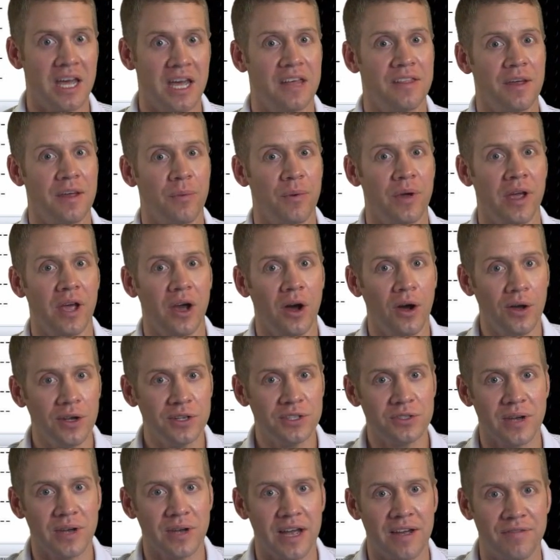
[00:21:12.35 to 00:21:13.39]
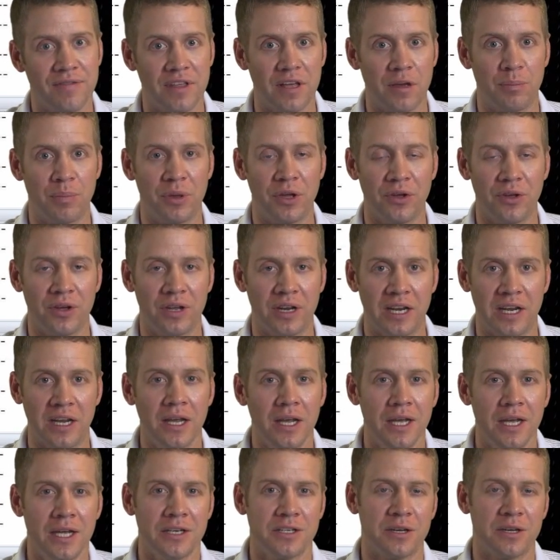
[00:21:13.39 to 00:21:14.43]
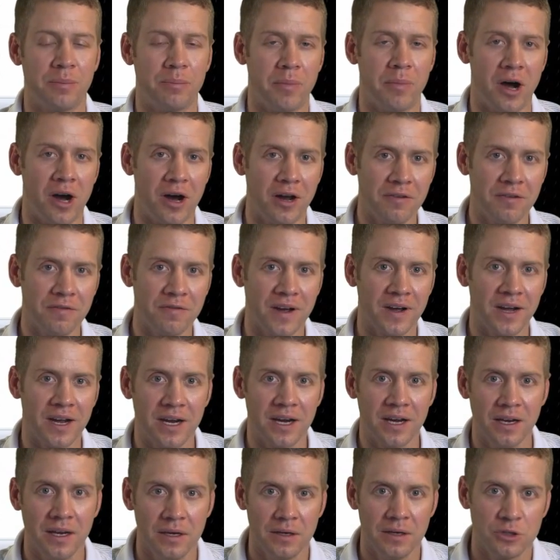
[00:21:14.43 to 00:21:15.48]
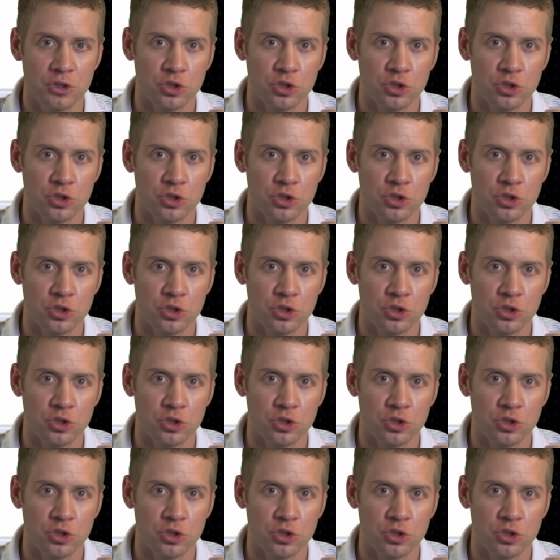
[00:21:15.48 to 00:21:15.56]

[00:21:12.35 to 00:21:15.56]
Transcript: and that we also have the ability to modify